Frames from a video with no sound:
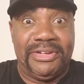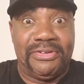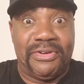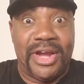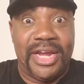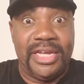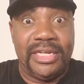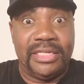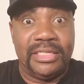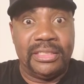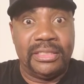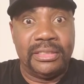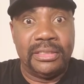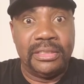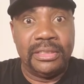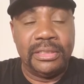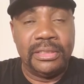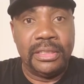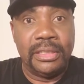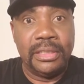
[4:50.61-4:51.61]
great,
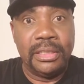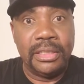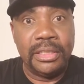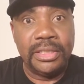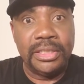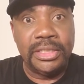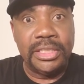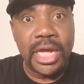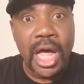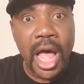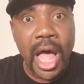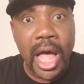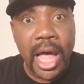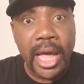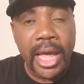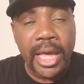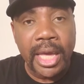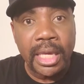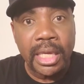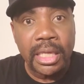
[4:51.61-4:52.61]

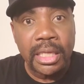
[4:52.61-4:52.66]
die,